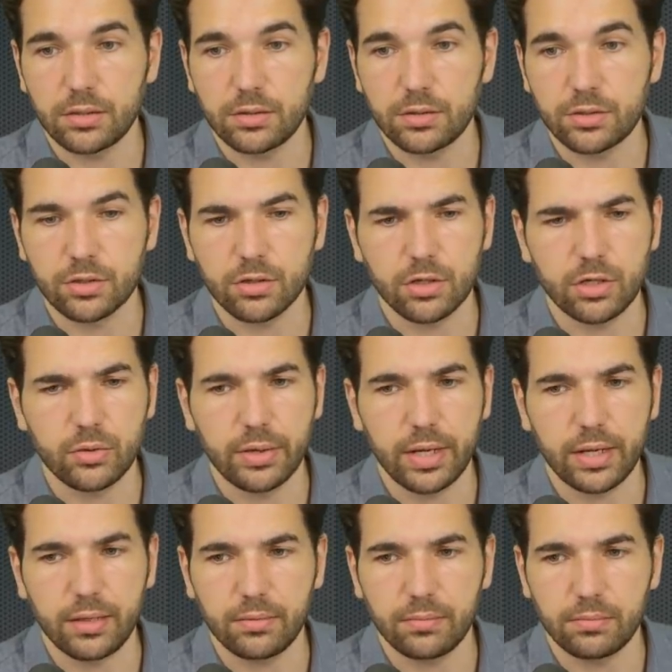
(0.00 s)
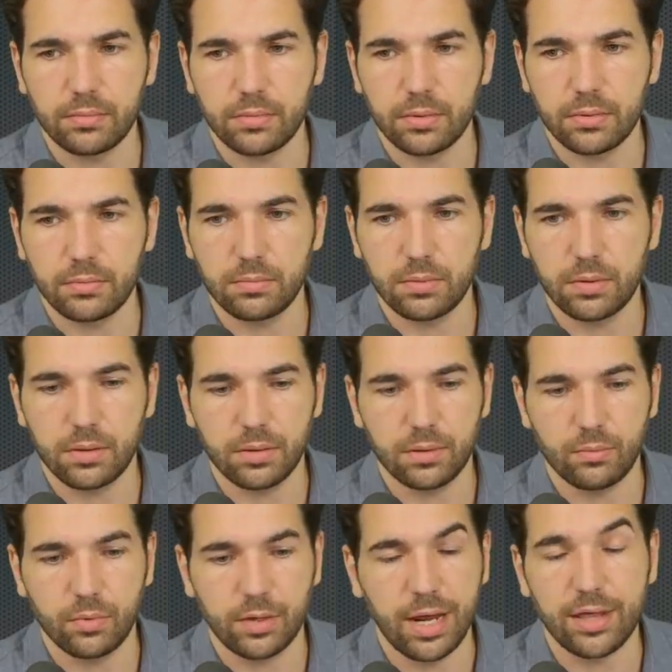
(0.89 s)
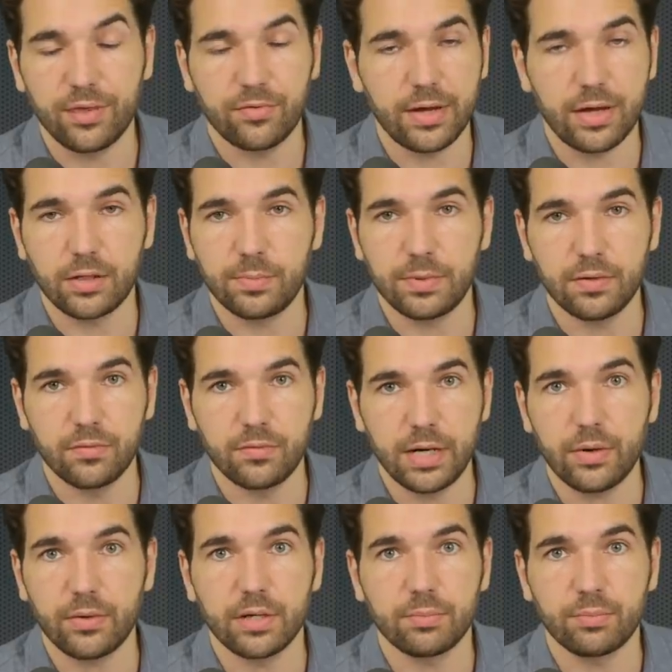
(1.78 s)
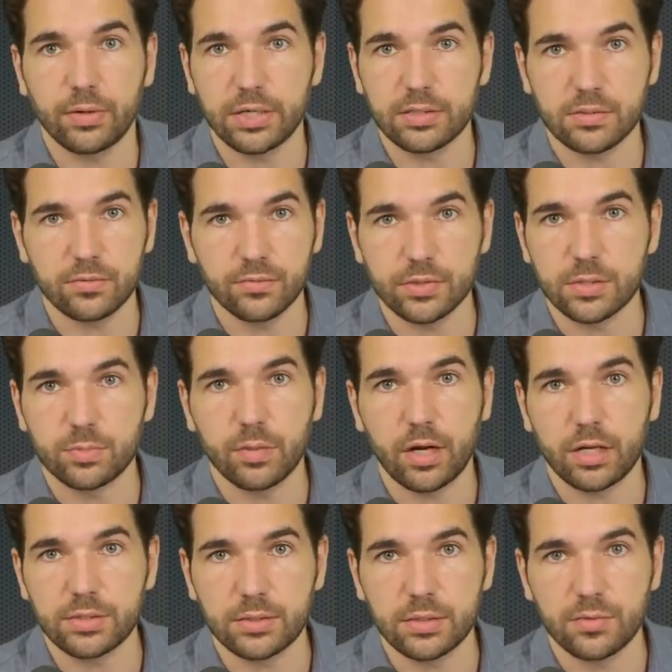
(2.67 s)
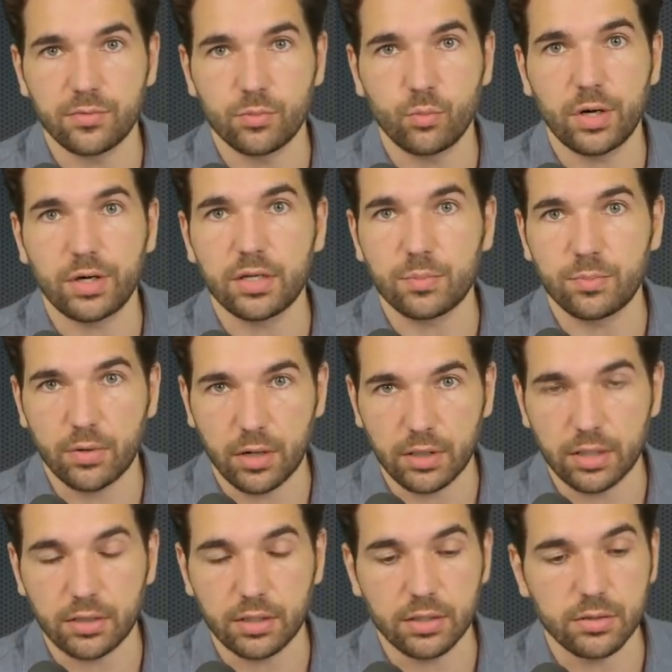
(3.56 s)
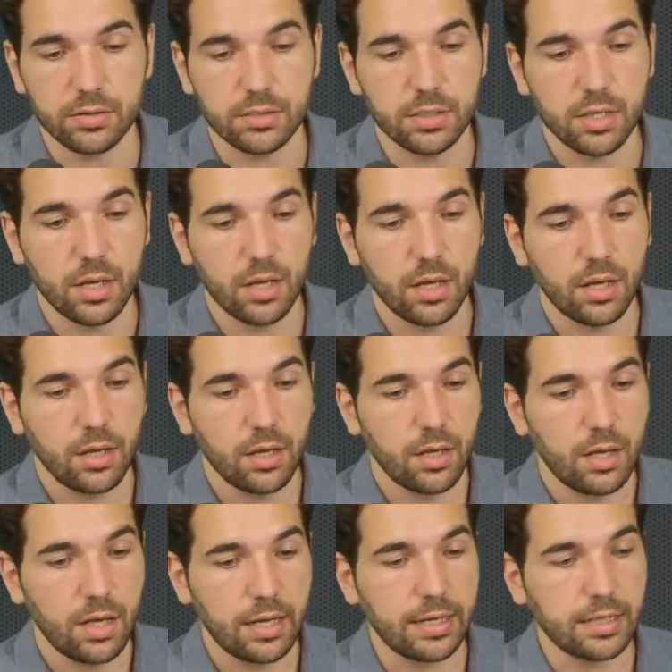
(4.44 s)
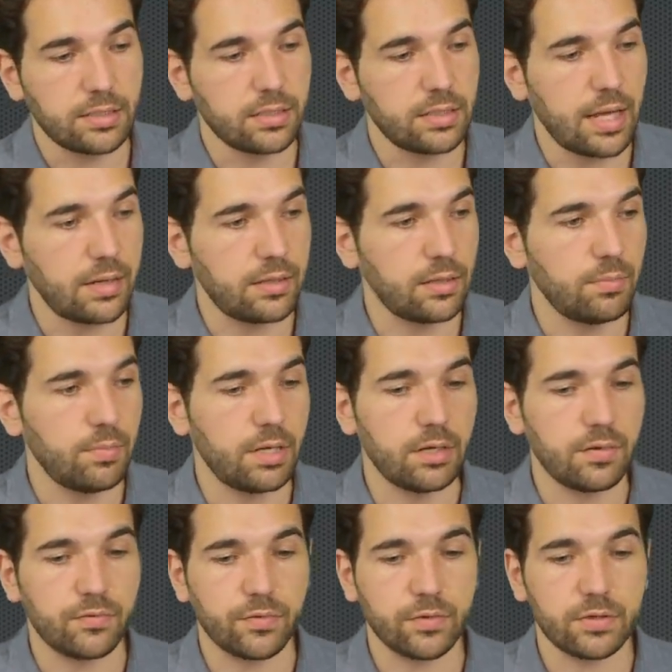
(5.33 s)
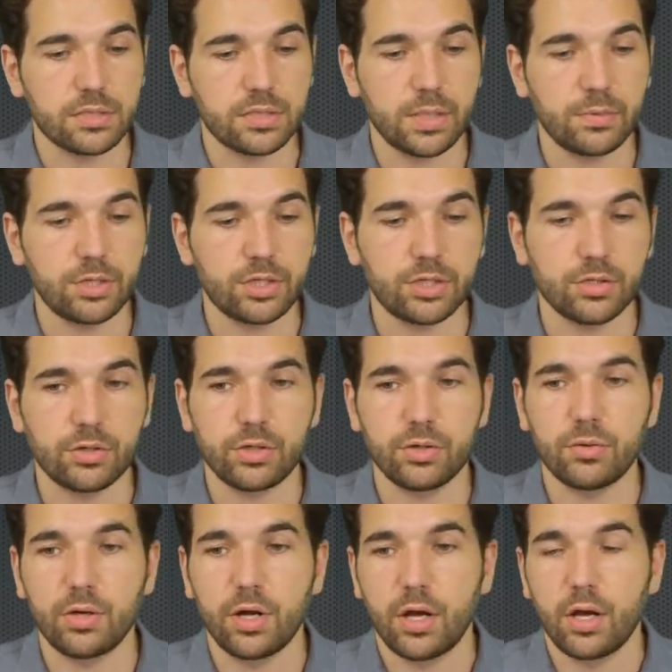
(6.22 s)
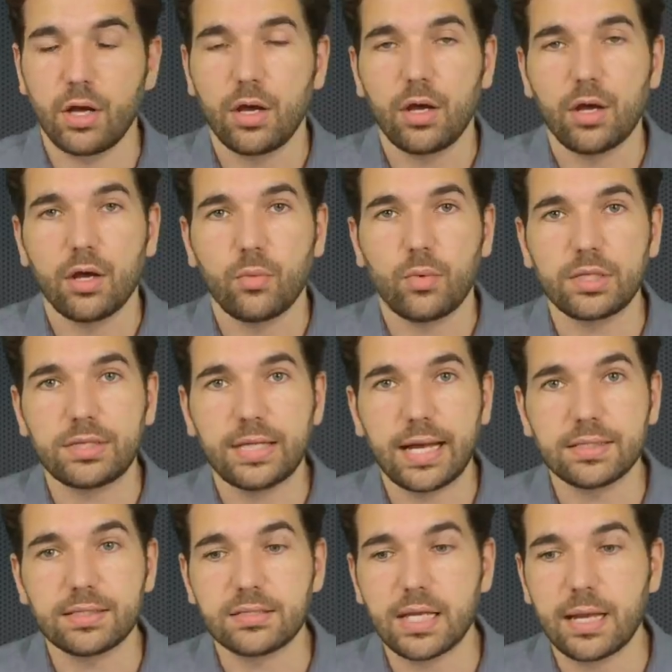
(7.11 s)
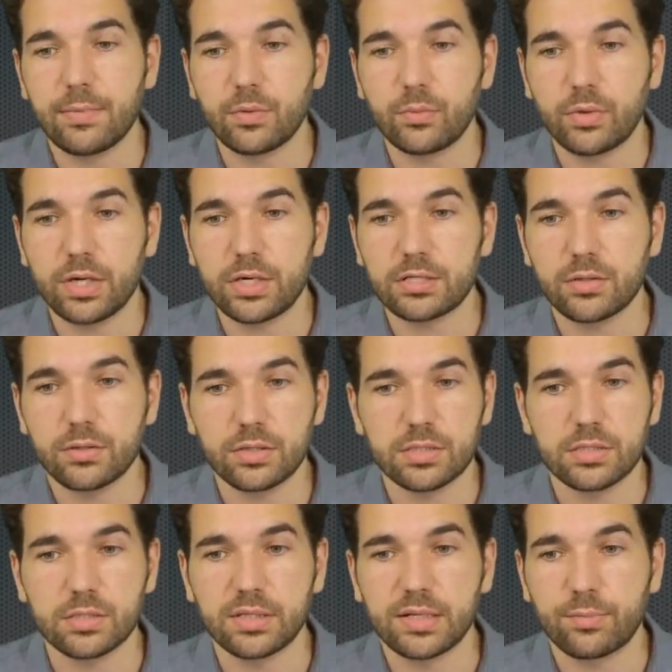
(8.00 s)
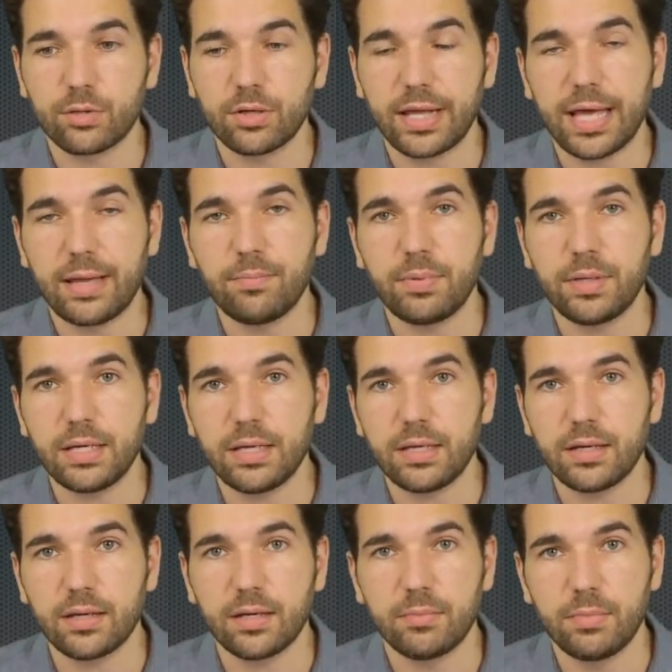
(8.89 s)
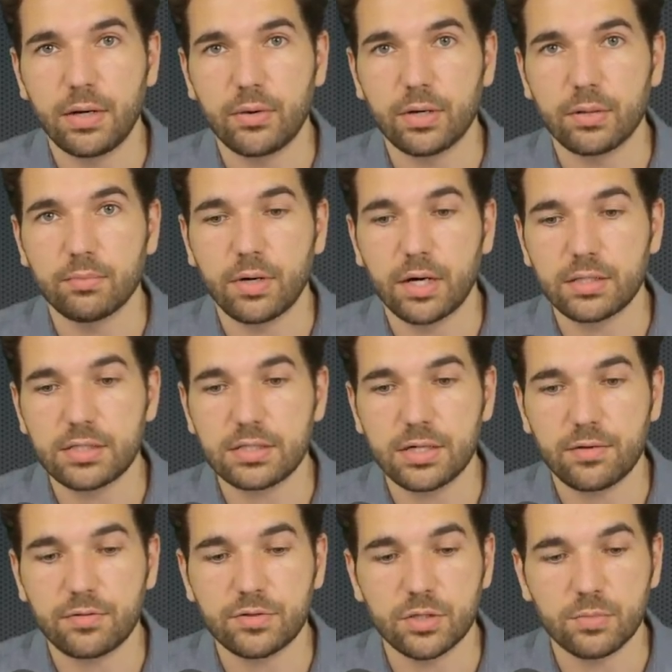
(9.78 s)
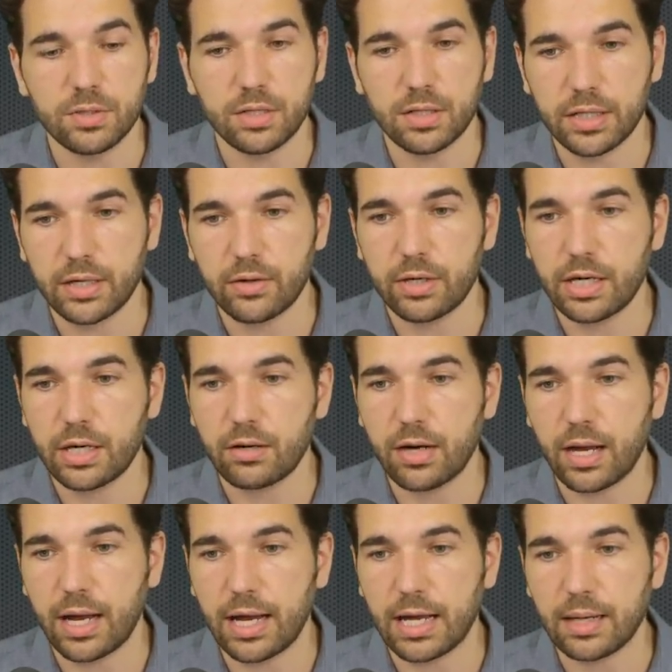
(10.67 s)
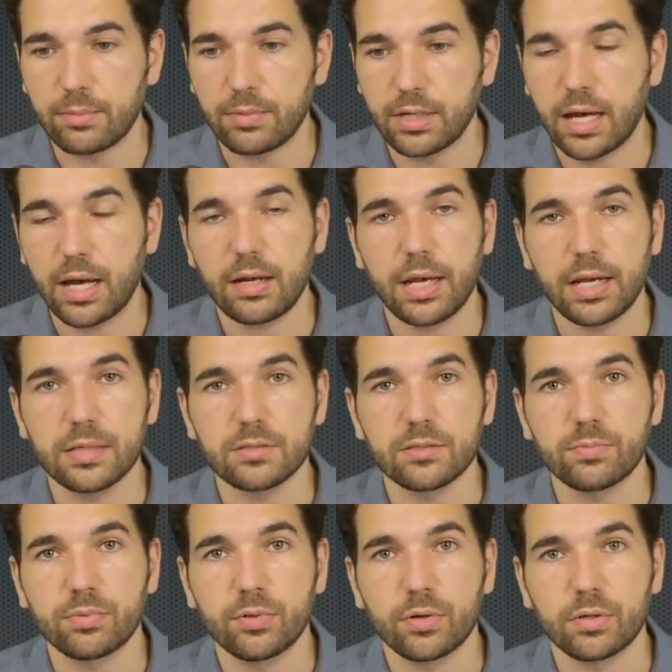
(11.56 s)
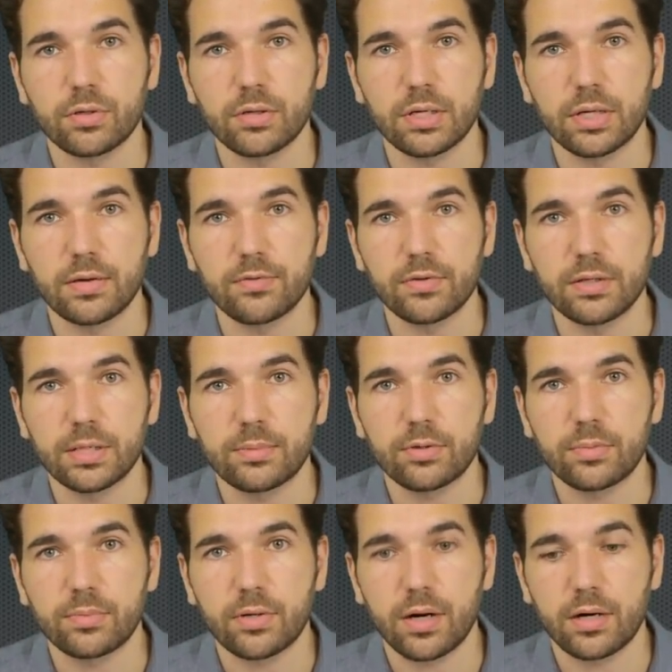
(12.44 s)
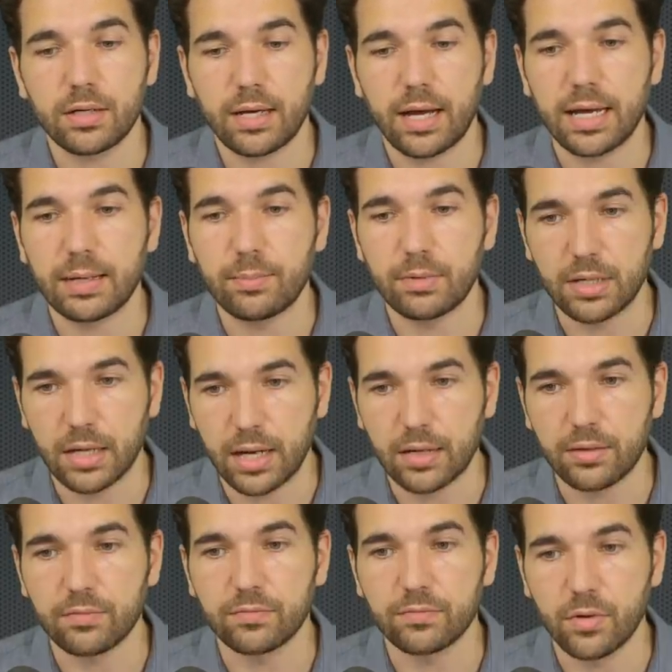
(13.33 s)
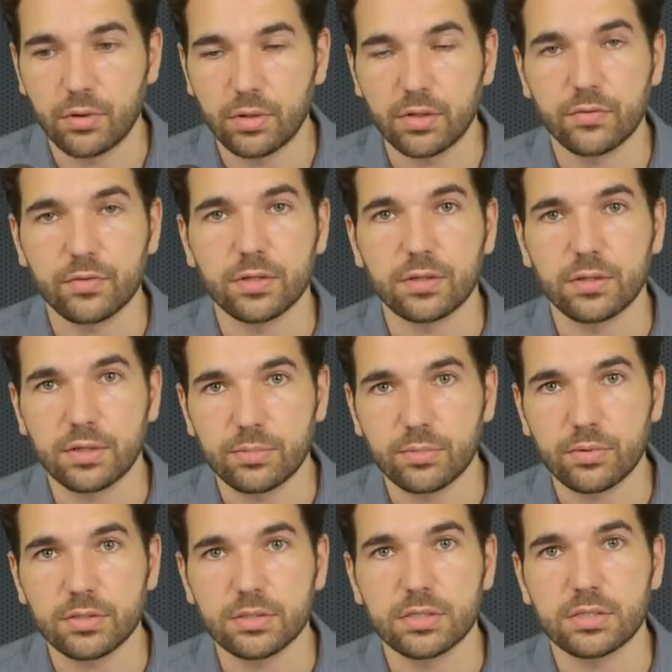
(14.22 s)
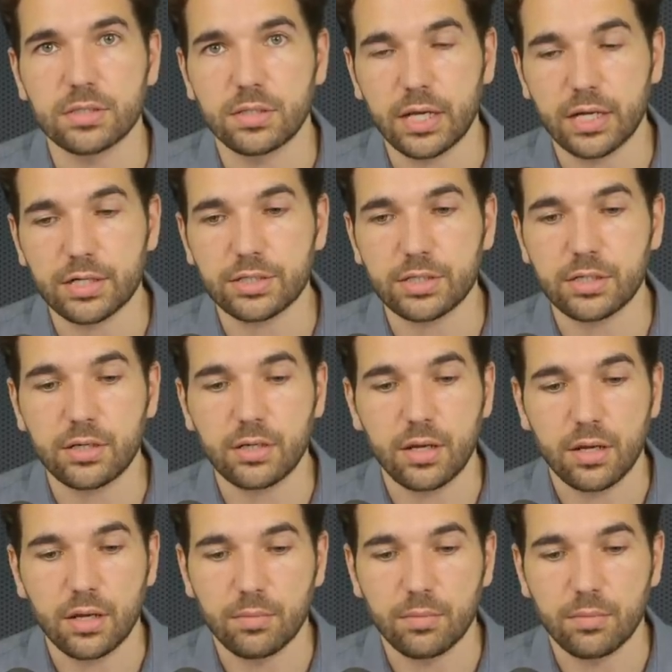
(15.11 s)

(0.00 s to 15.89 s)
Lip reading: show you what I found to be a very impressive response here from one of the party leaders. I'll get to that in a minute. First, let me show you what that statement was. So this is Liberal MP Maryam Monsef. To be clear here, I am not a supporter of the Liberal Party. I am not voting for the Liberals this election,